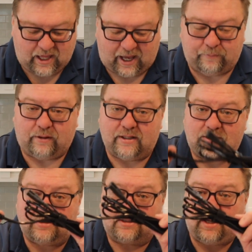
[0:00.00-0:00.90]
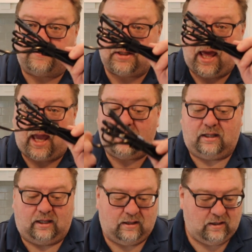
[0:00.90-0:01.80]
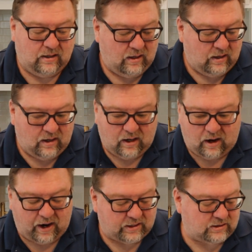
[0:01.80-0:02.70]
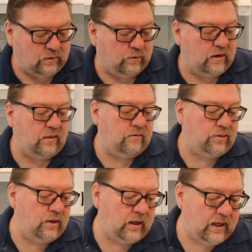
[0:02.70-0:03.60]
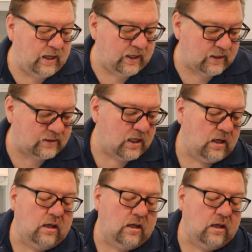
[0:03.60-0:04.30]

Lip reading: that. But this comes in handy. All right, so another thing is